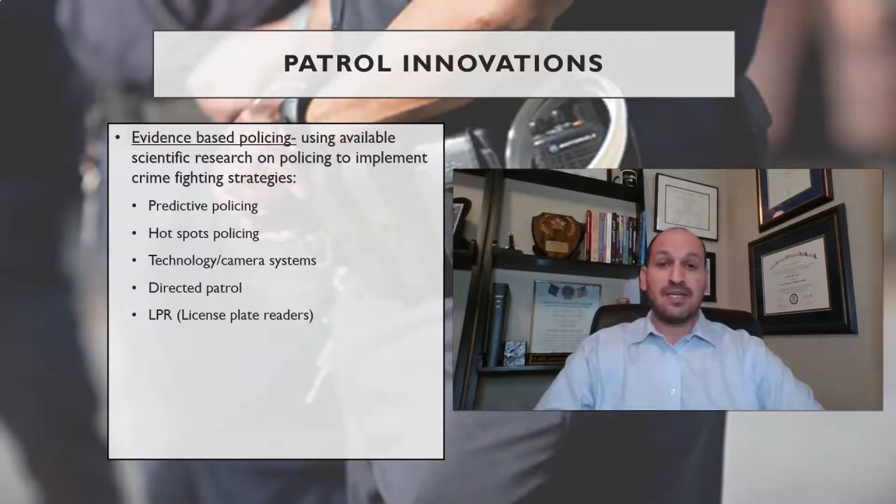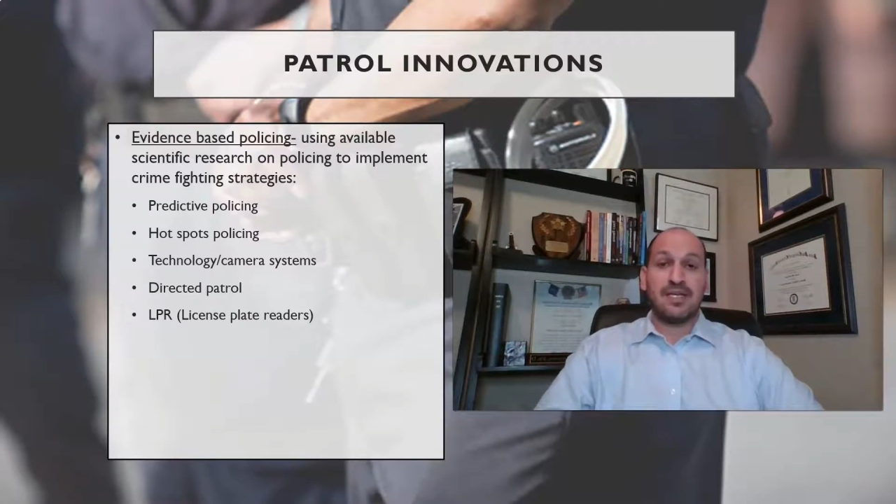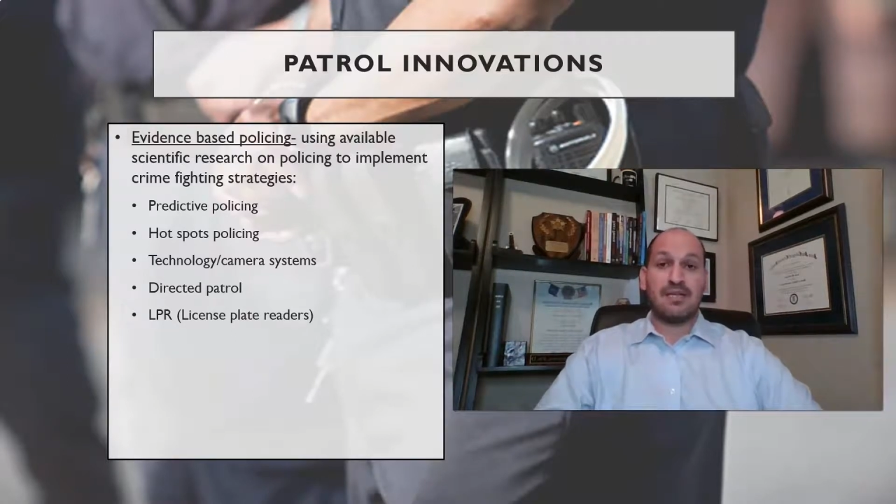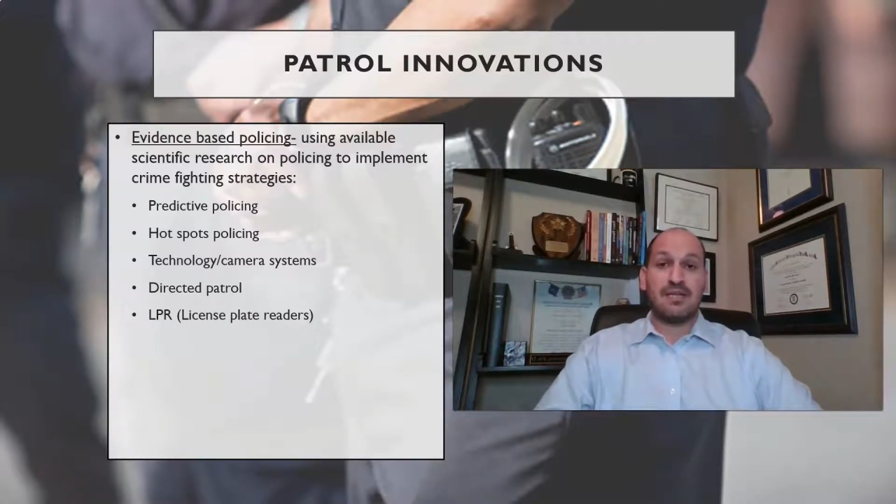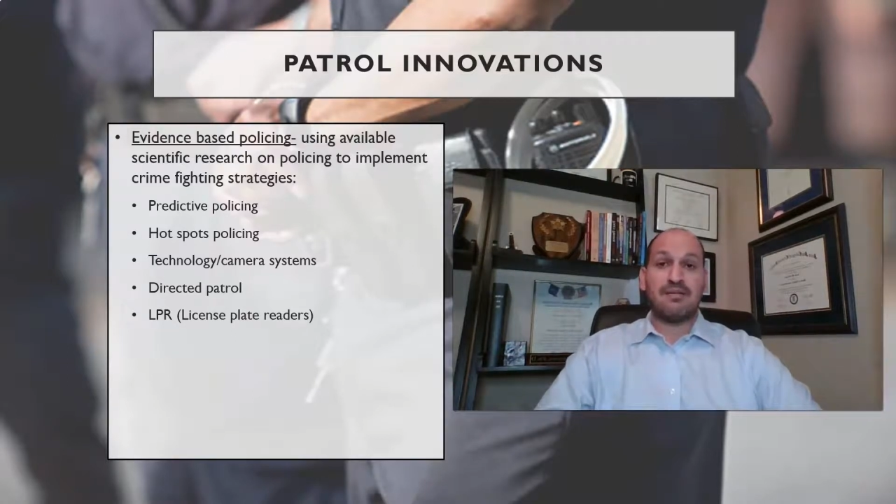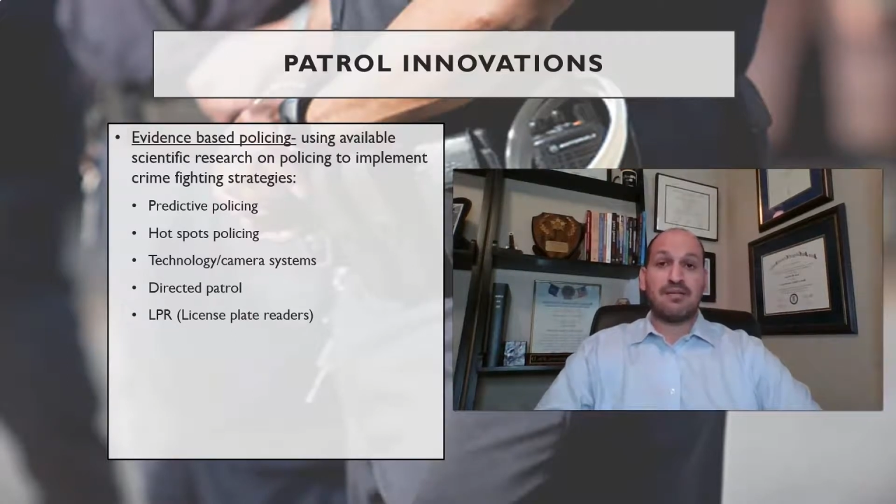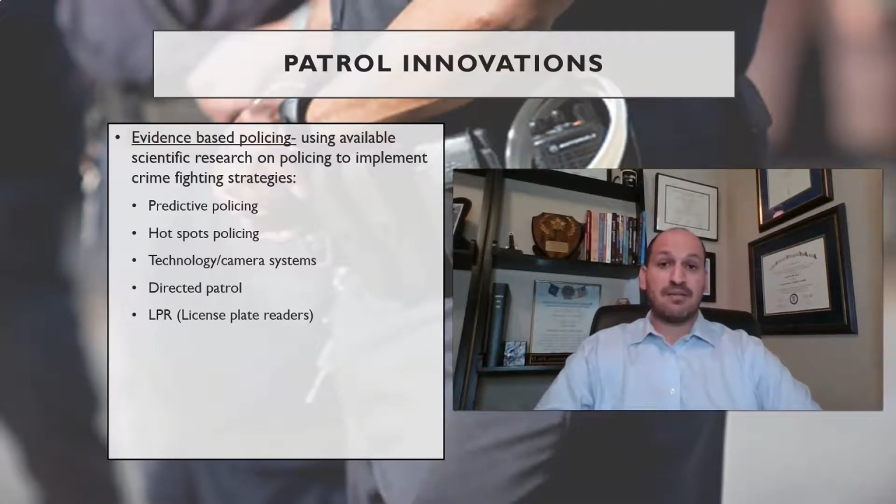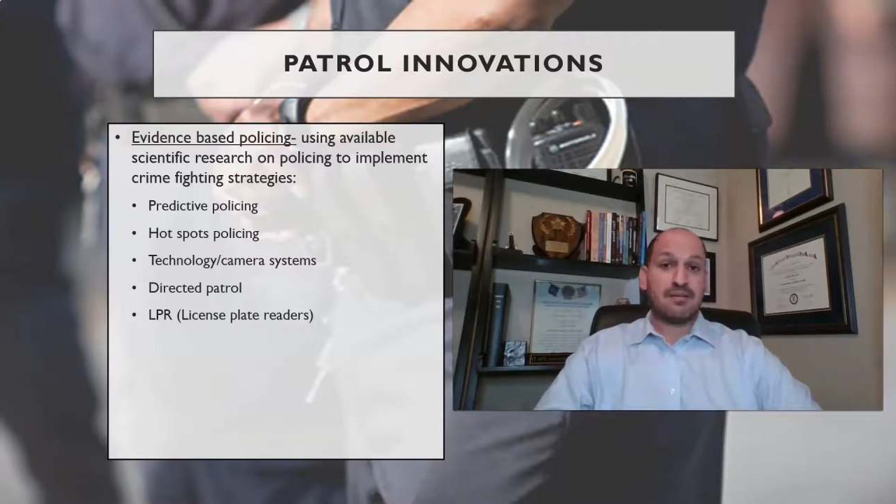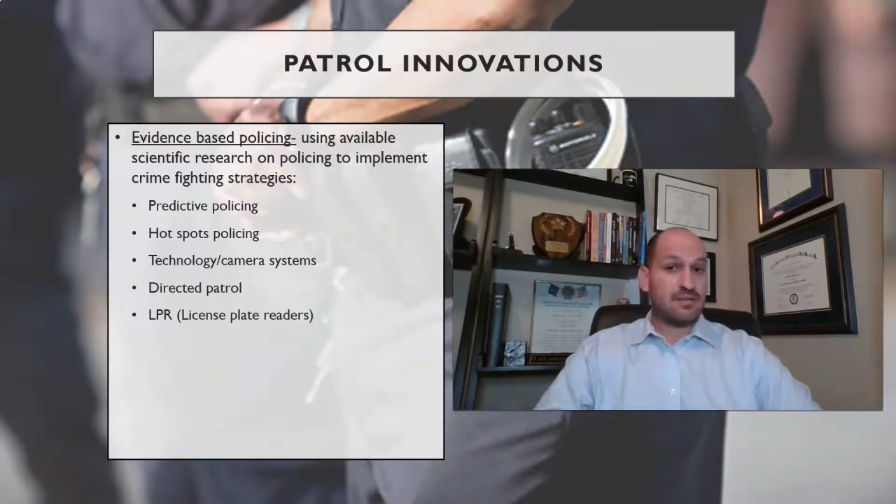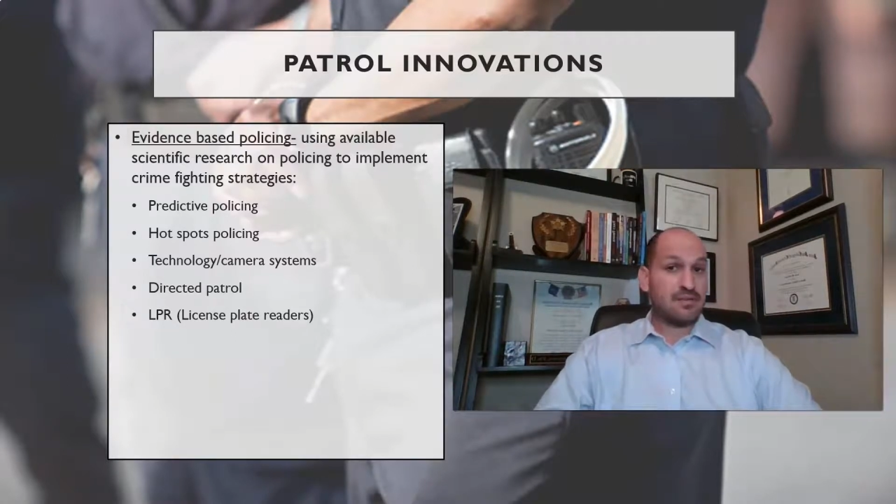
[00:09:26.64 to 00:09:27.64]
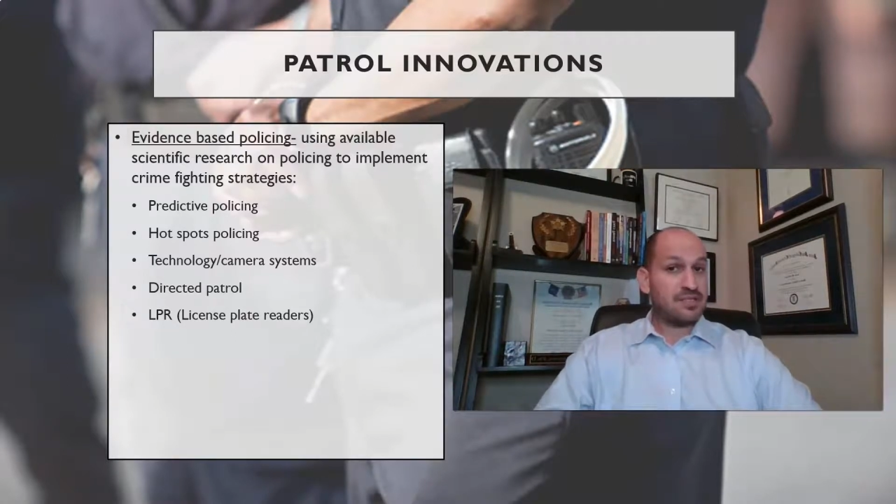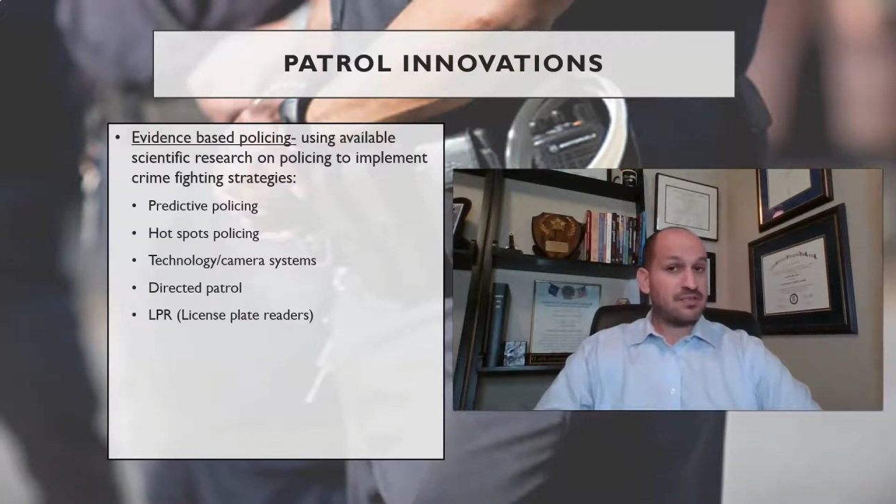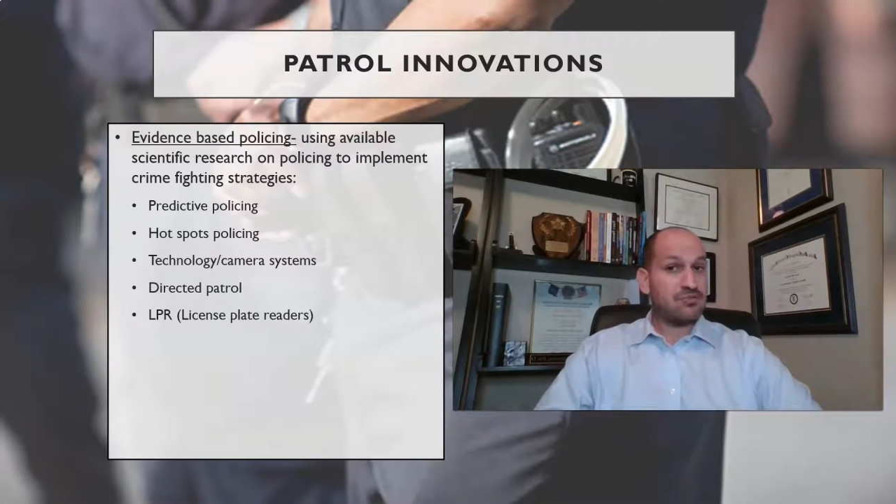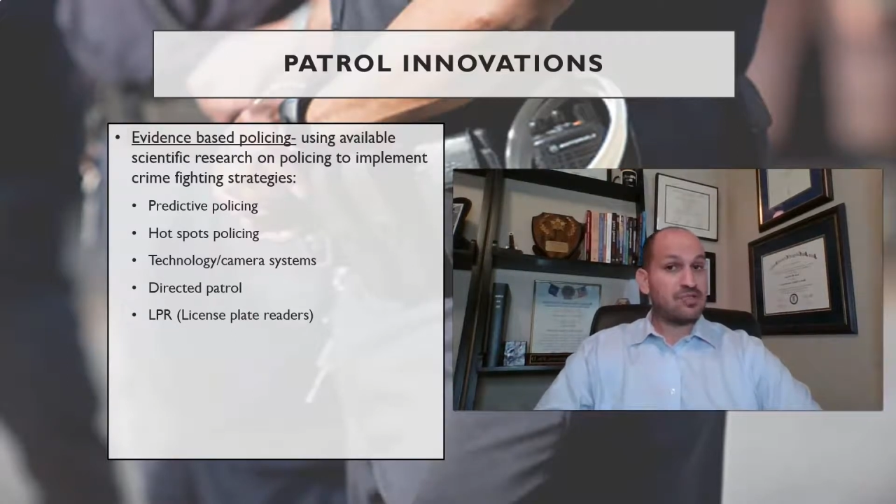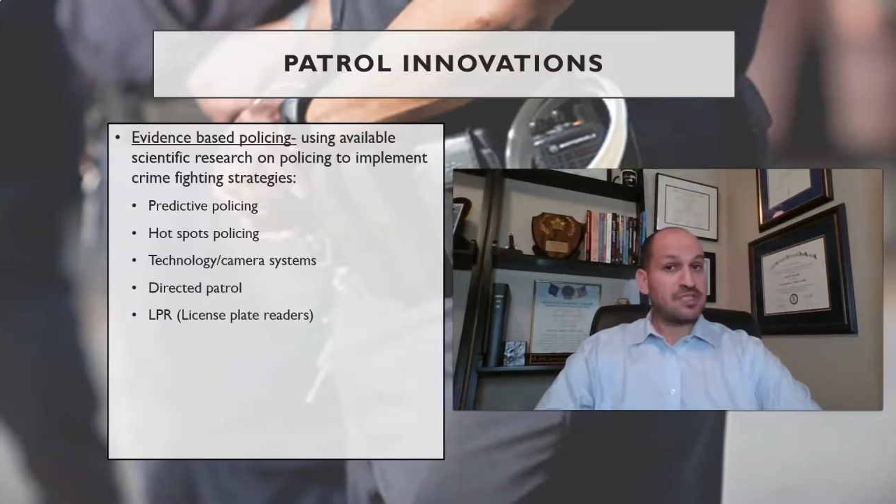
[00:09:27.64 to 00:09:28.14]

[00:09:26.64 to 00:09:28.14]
And this is using